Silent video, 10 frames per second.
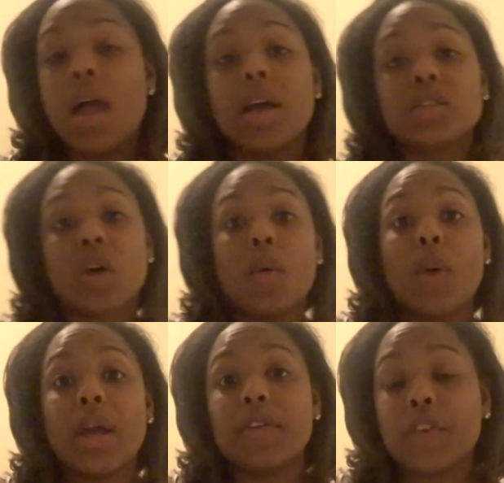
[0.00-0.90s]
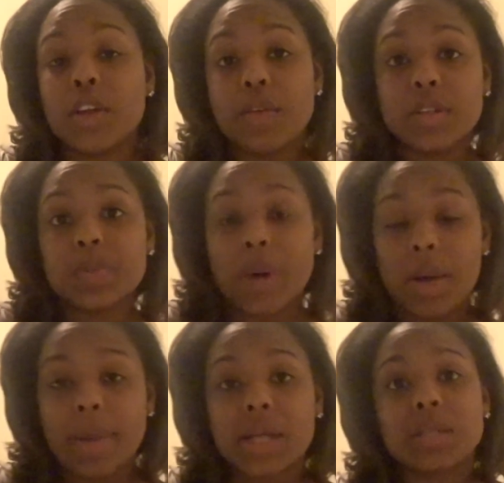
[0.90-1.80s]
So I'm waiting for you to
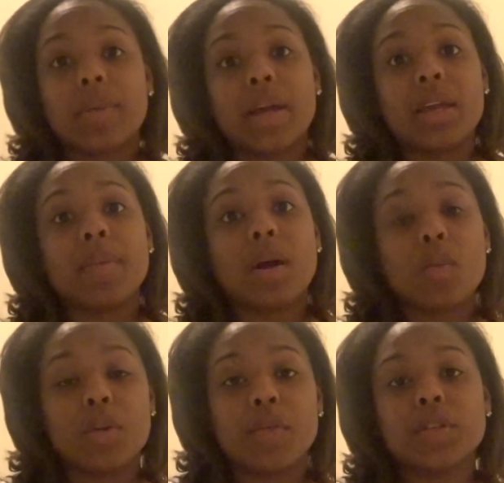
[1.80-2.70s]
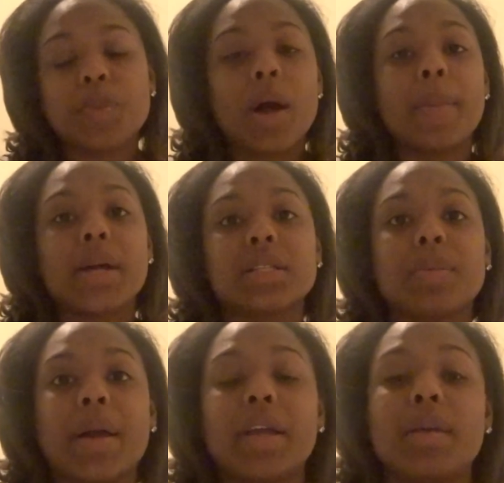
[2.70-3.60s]
respond back to my email. When you respond back to
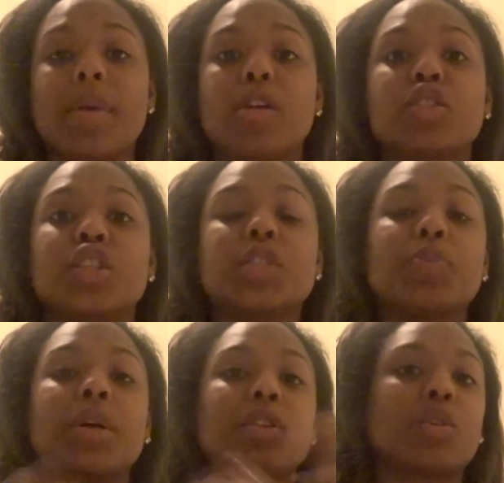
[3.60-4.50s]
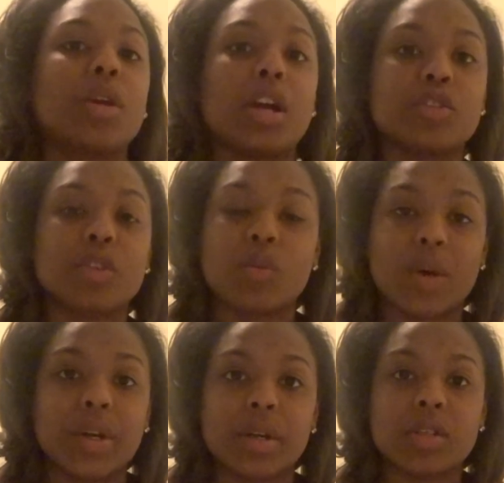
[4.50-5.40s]
my email, just put 300
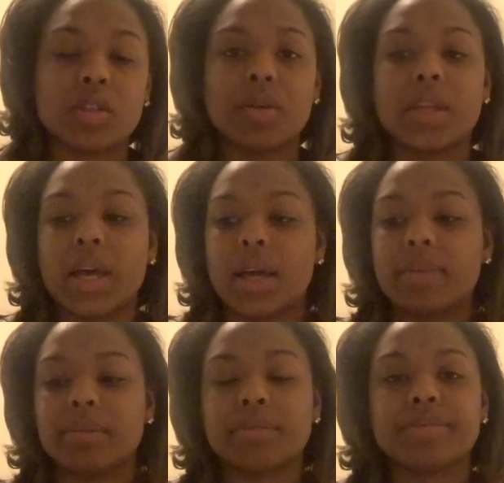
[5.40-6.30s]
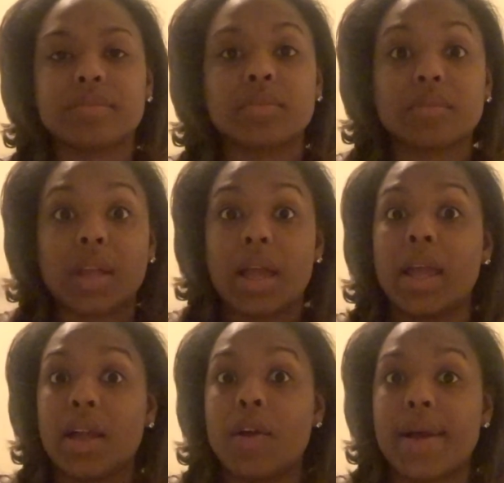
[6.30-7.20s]
winner so that
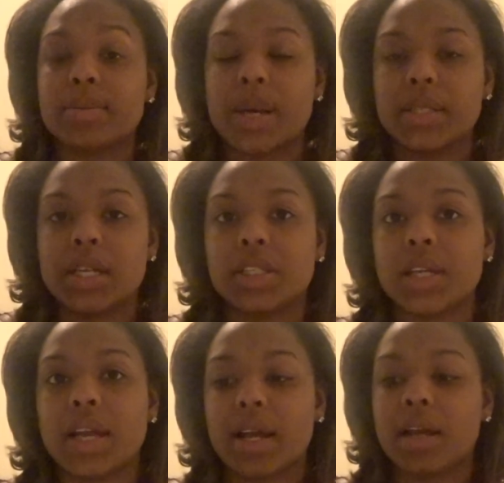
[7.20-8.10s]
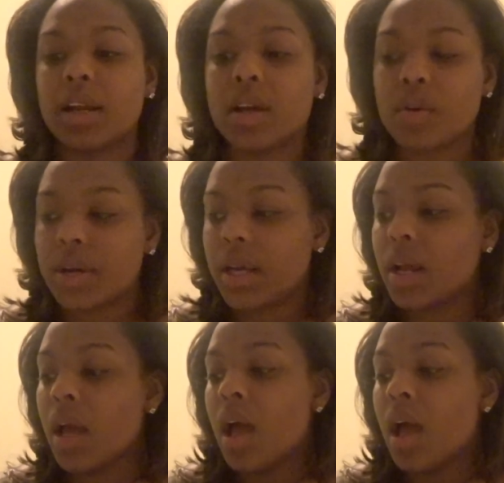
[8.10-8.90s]
it grabs my attention and I can click on it.